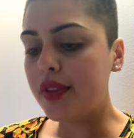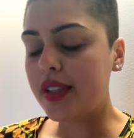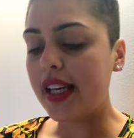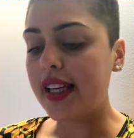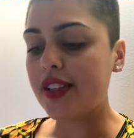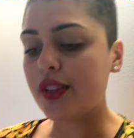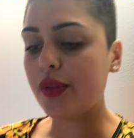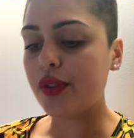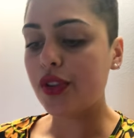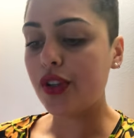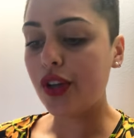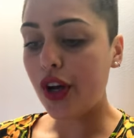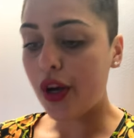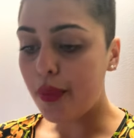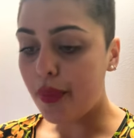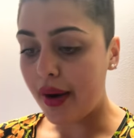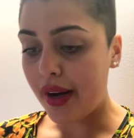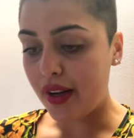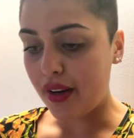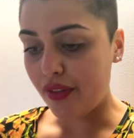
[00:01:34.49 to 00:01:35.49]
yes, it was a
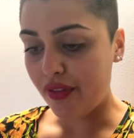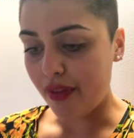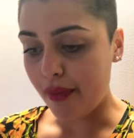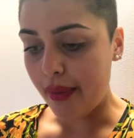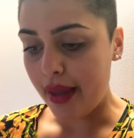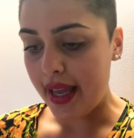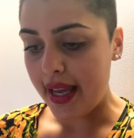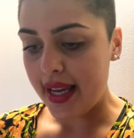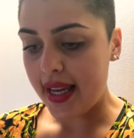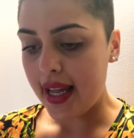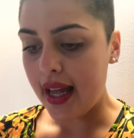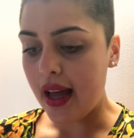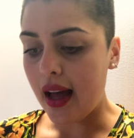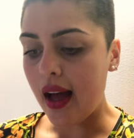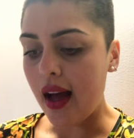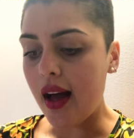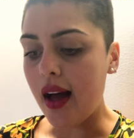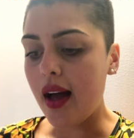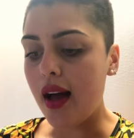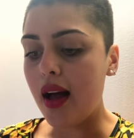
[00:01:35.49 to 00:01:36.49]
no-brainer for me,
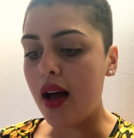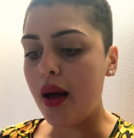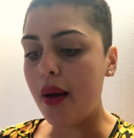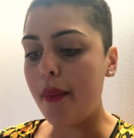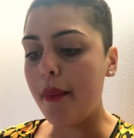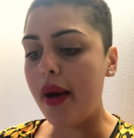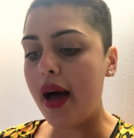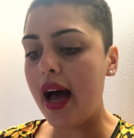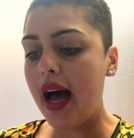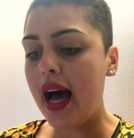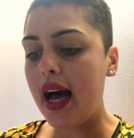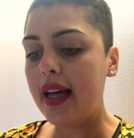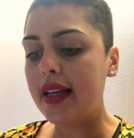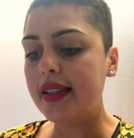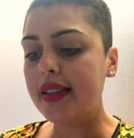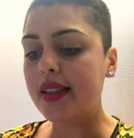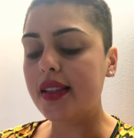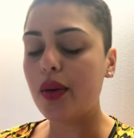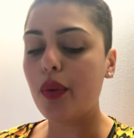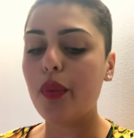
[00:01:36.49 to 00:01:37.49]

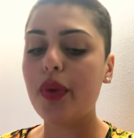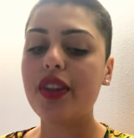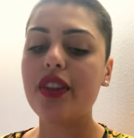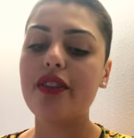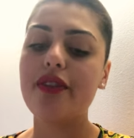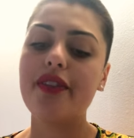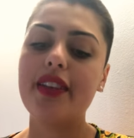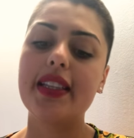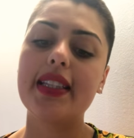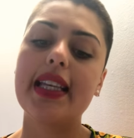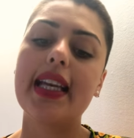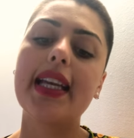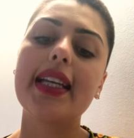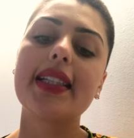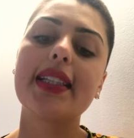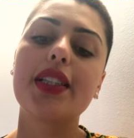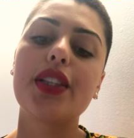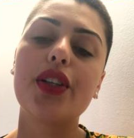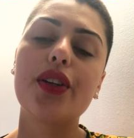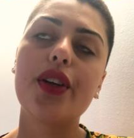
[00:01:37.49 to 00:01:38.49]
and with the
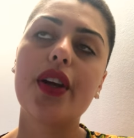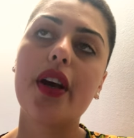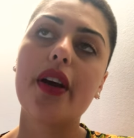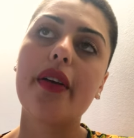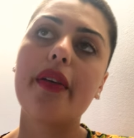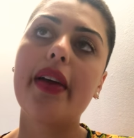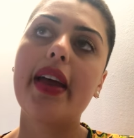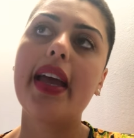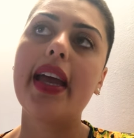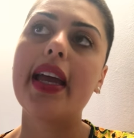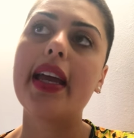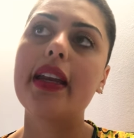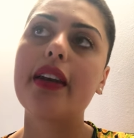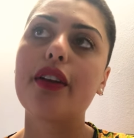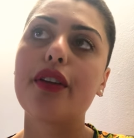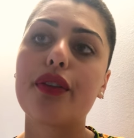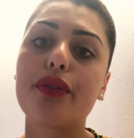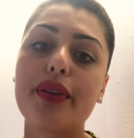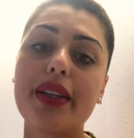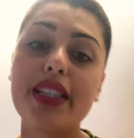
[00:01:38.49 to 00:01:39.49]
visits you go
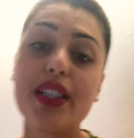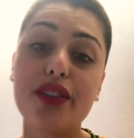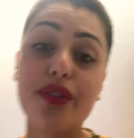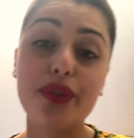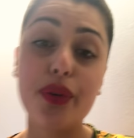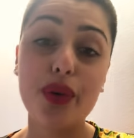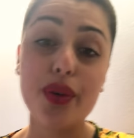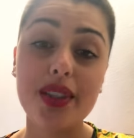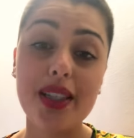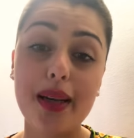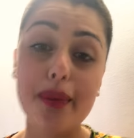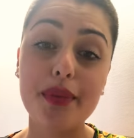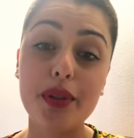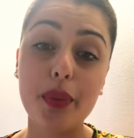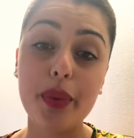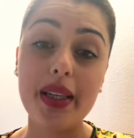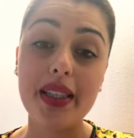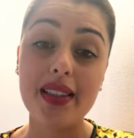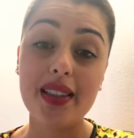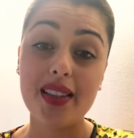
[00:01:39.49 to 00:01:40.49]
in 3 to 4 times
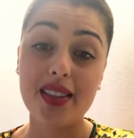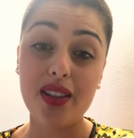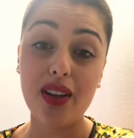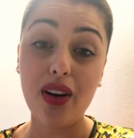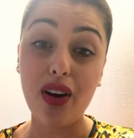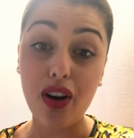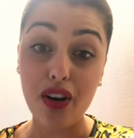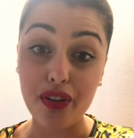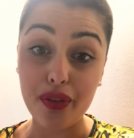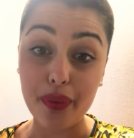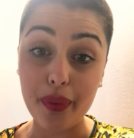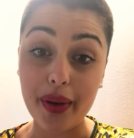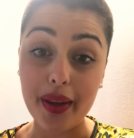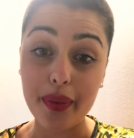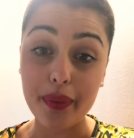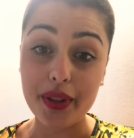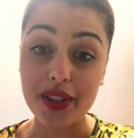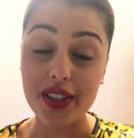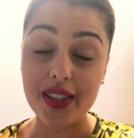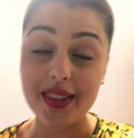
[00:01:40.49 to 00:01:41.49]
a week to start off
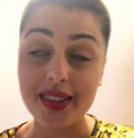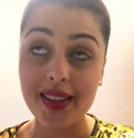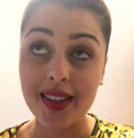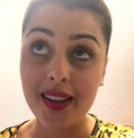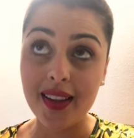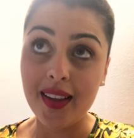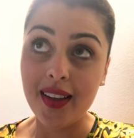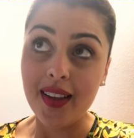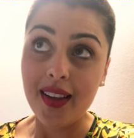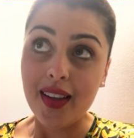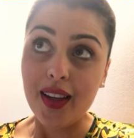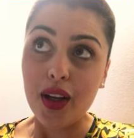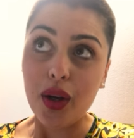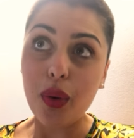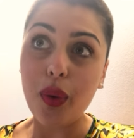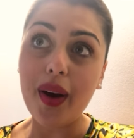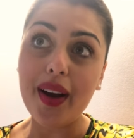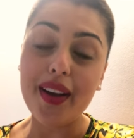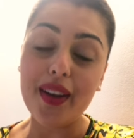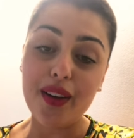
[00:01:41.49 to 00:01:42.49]
with, which is
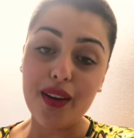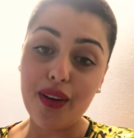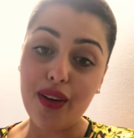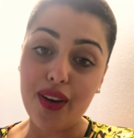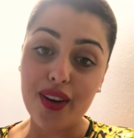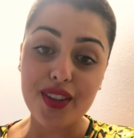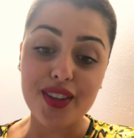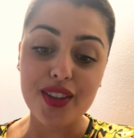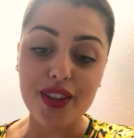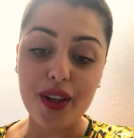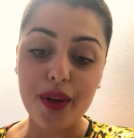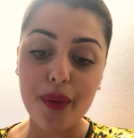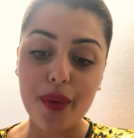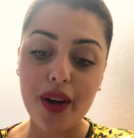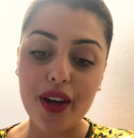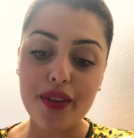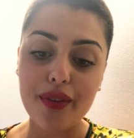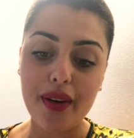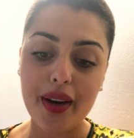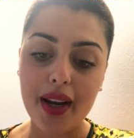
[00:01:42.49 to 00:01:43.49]
quite a lot. So
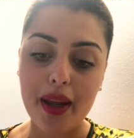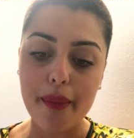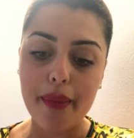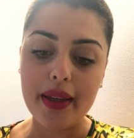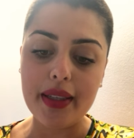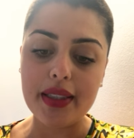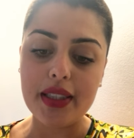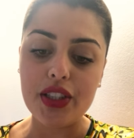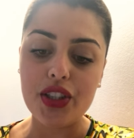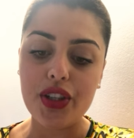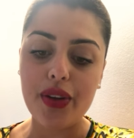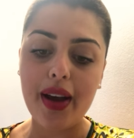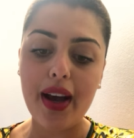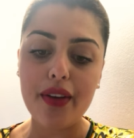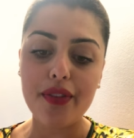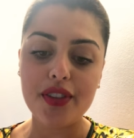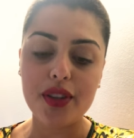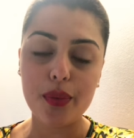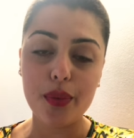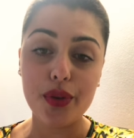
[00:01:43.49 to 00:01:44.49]
what I'd recommend is you
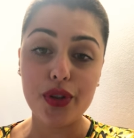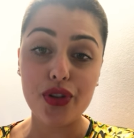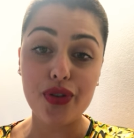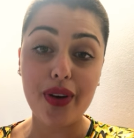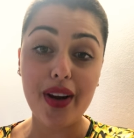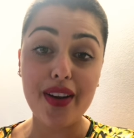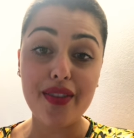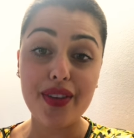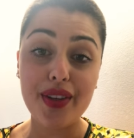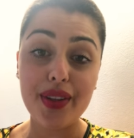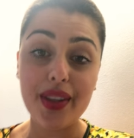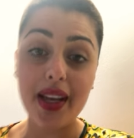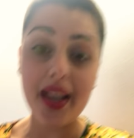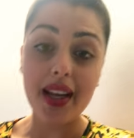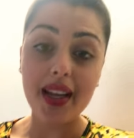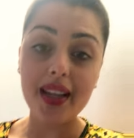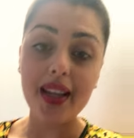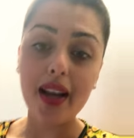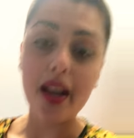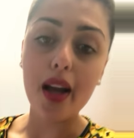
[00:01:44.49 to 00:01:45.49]
have someone drive you
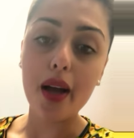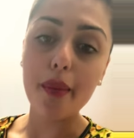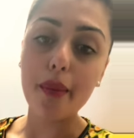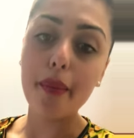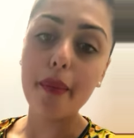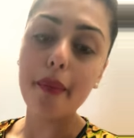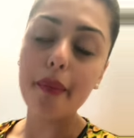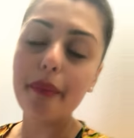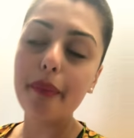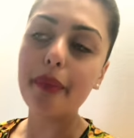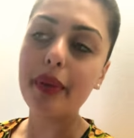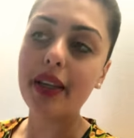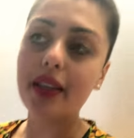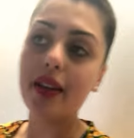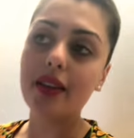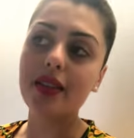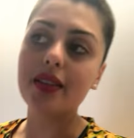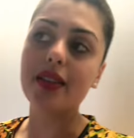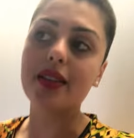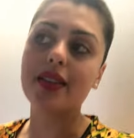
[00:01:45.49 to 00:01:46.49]
there,
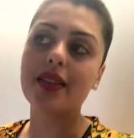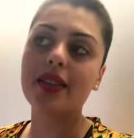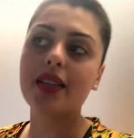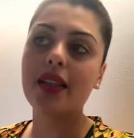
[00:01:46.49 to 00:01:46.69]
because